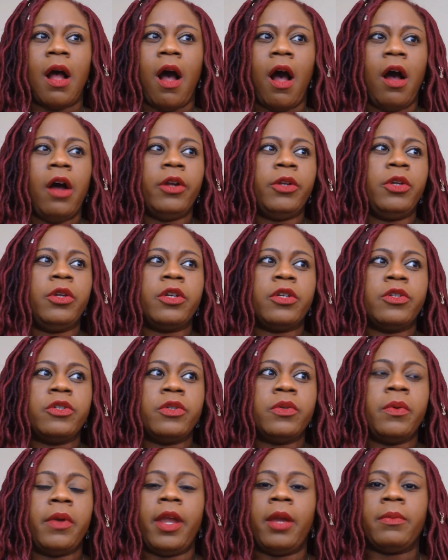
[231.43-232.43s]
all you can
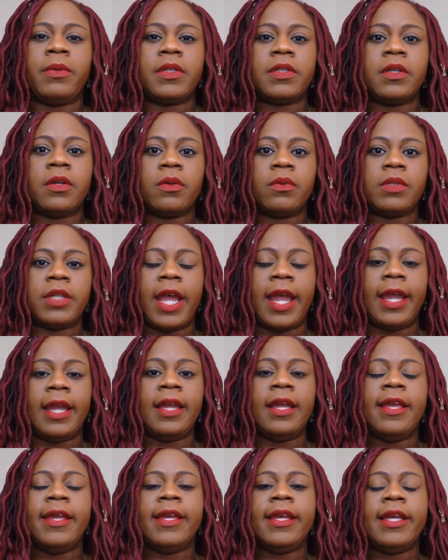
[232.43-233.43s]
do every single
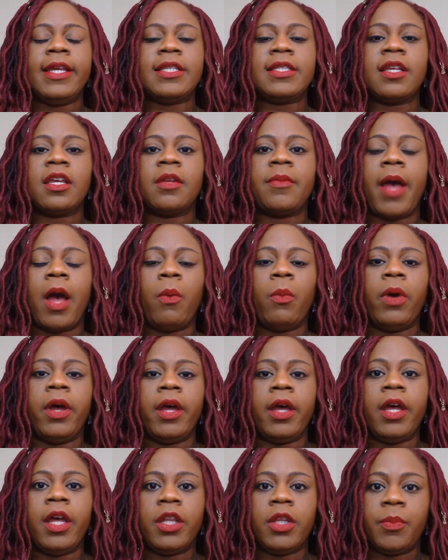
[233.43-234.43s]
day is thinking about
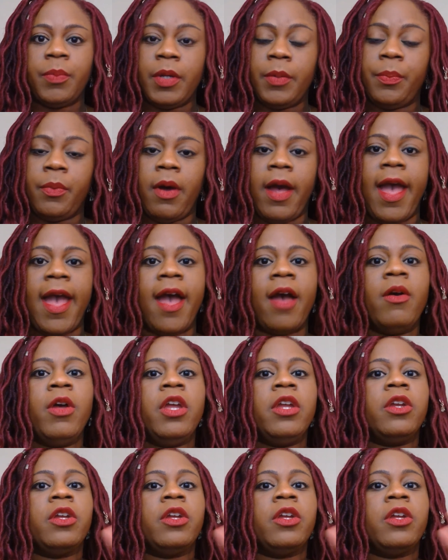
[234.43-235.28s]
what other people have.